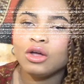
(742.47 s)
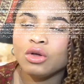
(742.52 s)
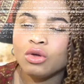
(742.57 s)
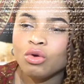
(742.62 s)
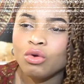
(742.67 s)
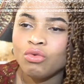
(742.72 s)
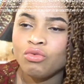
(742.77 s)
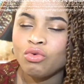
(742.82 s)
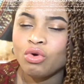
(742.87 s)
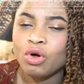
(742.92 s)

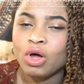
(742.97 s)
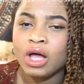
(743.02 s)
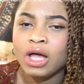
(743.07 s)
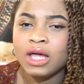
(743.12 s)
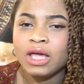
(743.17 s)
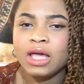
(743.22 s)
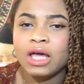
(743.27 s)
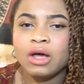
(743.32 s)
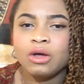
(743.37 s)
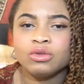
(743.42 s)
go for
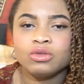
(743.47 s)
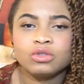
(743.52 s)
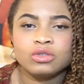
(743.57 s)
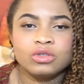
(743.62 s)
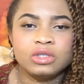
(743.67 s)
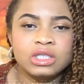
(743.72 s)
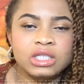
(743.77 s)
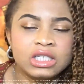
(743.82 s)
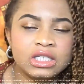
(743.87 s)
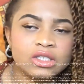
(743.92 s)

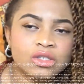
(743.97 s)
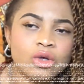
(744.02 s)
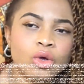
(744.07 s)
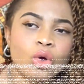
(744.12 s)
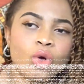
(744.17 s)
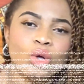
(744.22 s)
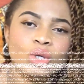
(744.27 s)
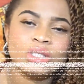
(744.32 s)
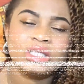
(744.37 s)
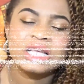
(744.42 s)
hangouts,
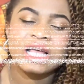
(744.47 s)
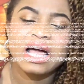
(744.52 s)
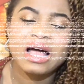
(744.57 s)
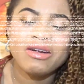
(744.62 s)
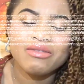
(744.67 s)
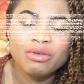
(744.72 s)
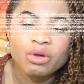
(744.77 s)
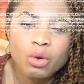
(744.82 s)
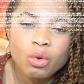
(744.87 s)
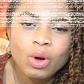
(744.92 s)
discuss,
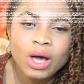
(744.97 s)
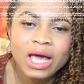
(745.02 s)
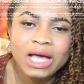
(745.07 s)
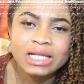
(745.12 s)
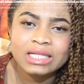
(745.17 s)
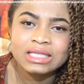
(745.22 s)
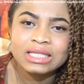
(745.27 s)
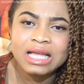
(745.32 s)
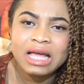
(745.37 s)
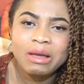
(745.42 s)
have a
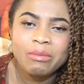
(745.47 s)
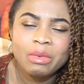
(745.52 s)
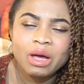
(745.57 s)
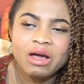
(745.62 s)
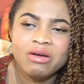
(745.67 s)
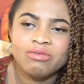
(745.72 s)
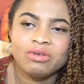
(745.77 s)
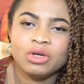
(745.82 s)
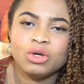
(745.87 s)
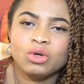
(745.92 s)
quiet time,
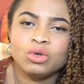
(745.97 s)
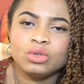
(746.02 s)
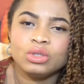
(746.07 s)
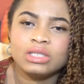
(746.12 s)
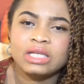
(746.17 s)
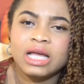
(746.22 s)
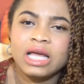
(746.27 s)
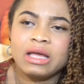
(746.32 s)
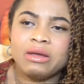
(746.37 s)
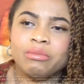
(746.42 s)
have a good
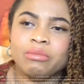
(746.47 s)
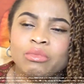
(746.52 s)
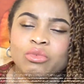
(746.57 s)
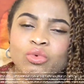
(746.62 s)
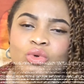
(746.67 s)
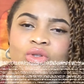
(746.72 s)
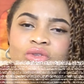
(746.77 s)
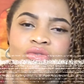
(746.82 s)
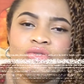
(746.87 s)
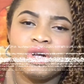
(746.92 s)
time
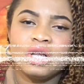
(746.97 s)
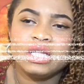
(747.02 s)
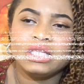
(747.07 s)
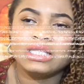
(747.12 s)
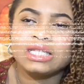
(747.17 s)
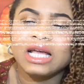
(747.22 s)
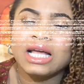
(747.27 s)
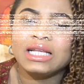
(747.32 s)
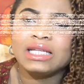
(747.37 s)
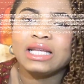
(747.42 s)
with
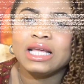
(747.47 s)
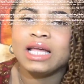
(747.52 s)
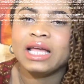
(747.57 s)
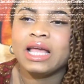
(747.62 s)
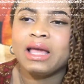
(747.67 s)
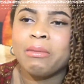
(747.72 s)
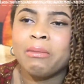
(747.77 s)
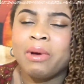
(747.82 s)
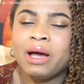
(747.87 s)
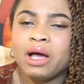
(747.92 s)
friends, and then
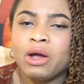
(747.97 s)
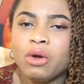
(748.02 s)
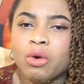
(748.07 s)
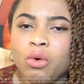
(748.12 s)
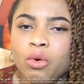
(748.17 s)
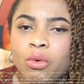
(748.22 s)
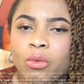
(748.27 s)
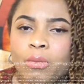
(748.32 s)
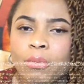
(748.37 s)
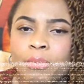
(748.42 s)
get back
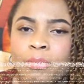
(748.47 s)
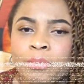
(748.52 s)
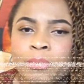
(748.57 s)
home.